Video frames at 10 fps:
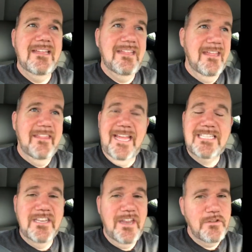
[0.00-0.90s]
And
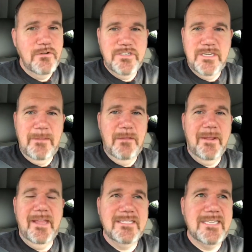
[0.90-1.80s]
that's another Jimmy
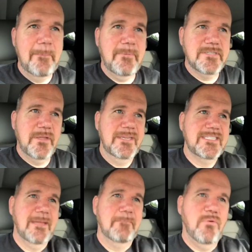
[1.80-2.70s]
Rants episode at
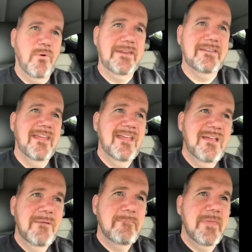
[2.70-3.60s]
some point.
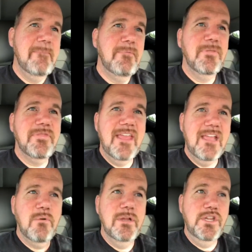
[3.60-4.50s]
People
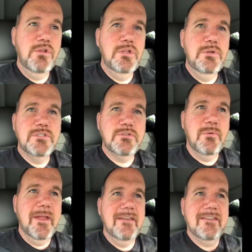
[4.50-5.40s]
think when you lose
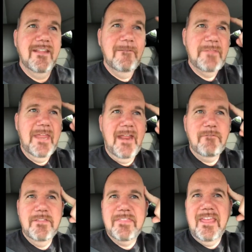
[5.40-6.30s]
weight that
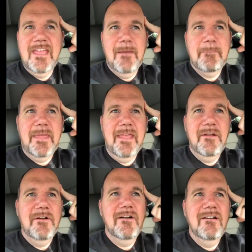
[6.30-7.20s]
everything up
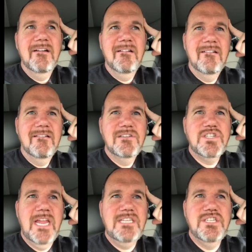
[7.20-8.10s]
here
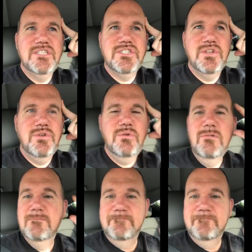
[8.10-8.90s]
changes too.